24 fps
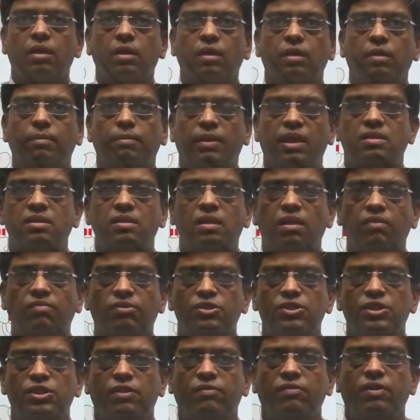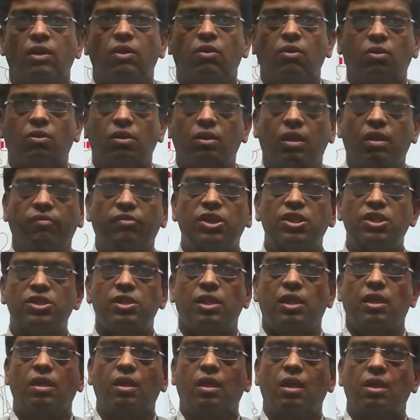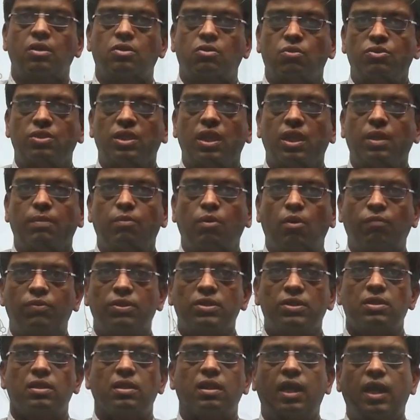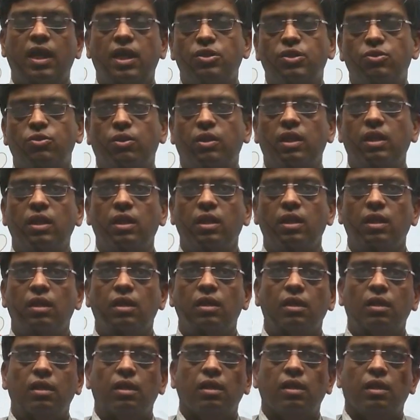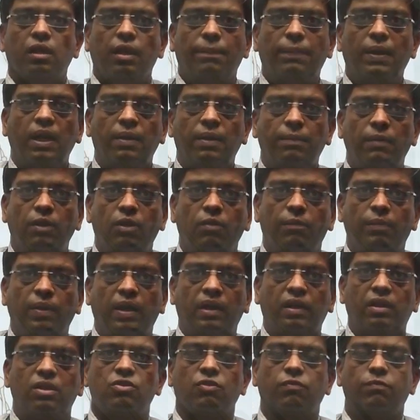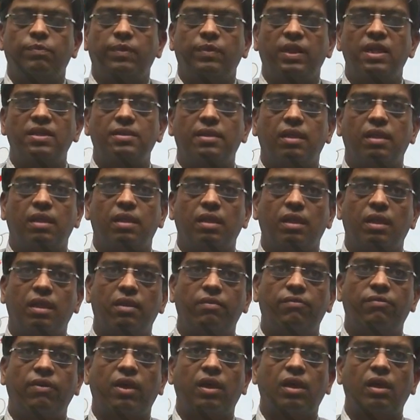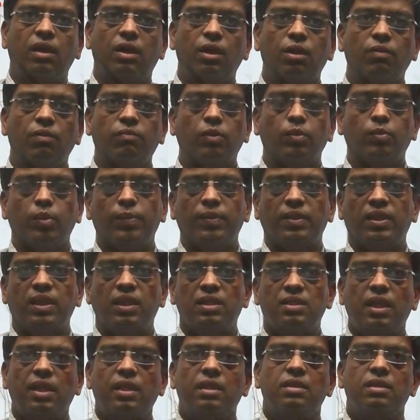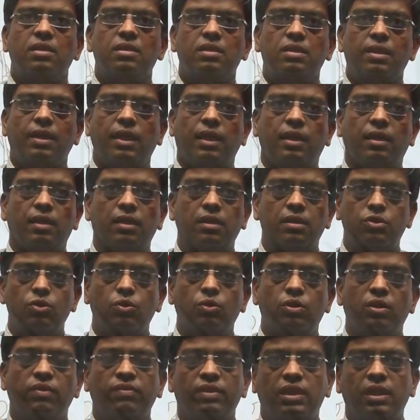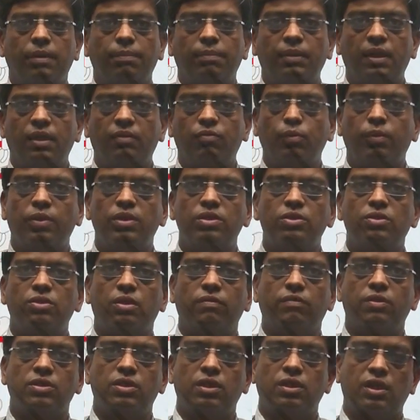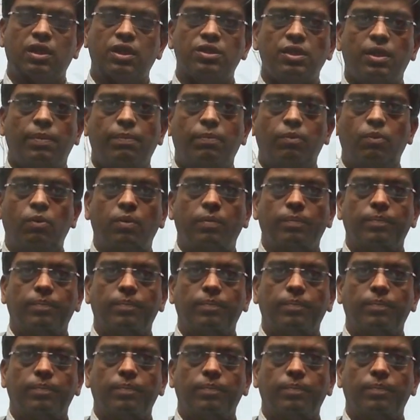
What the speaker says: myself JV and Dr. Ravi Jain, Associate Professor and HOD, Department of Practice of Medicine and Faculty of Homeopathic Science at JVWU Women's University, Jaipur.